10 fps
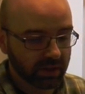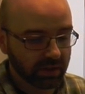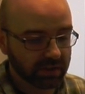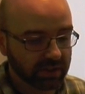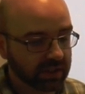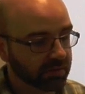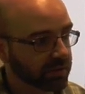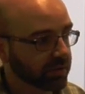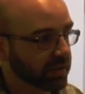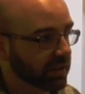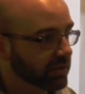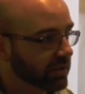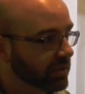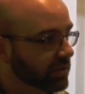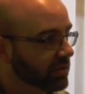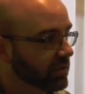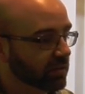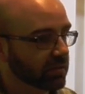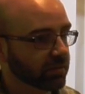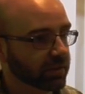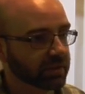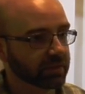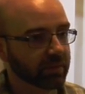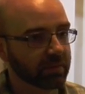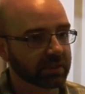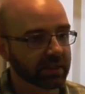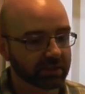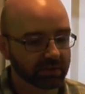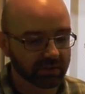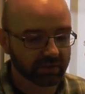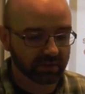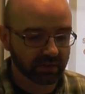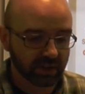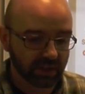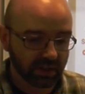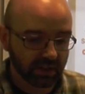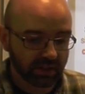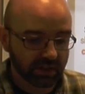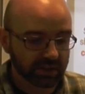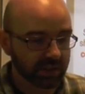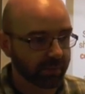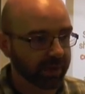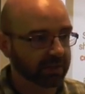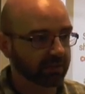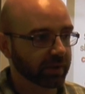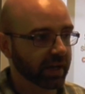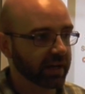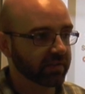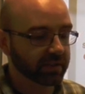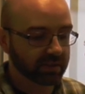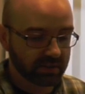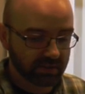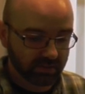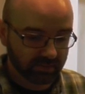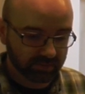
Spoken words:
You see restricted interests, which may be attention driven. You see repetitive behaviours.